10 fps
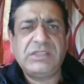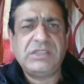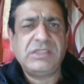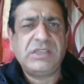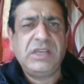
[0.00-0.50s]

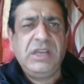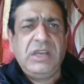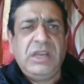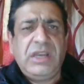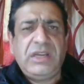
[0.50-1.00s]
This is
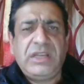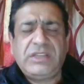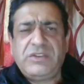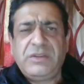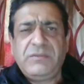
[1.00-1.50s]
an
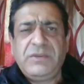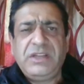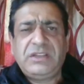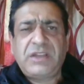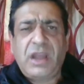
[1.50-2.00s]

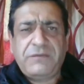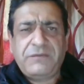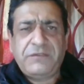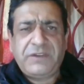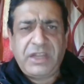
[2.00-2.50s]
extremely
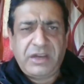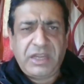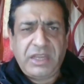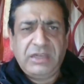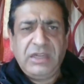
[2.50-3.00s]
tough
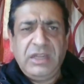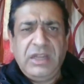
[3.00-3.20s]
terrain